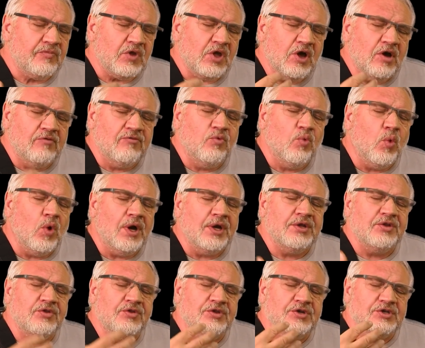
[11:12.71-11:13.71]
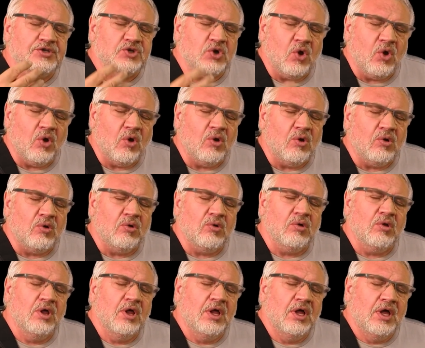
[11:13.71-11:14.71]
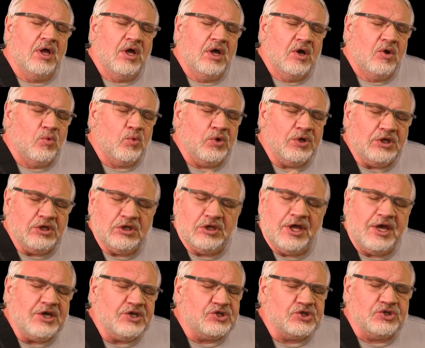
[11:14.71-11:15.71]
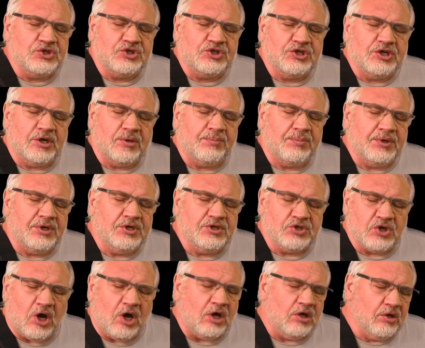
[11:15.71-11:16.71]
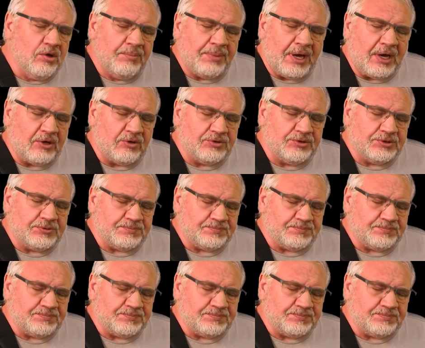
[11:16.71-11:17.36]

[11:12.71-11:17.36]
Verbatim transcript: of what this whole relationship is all about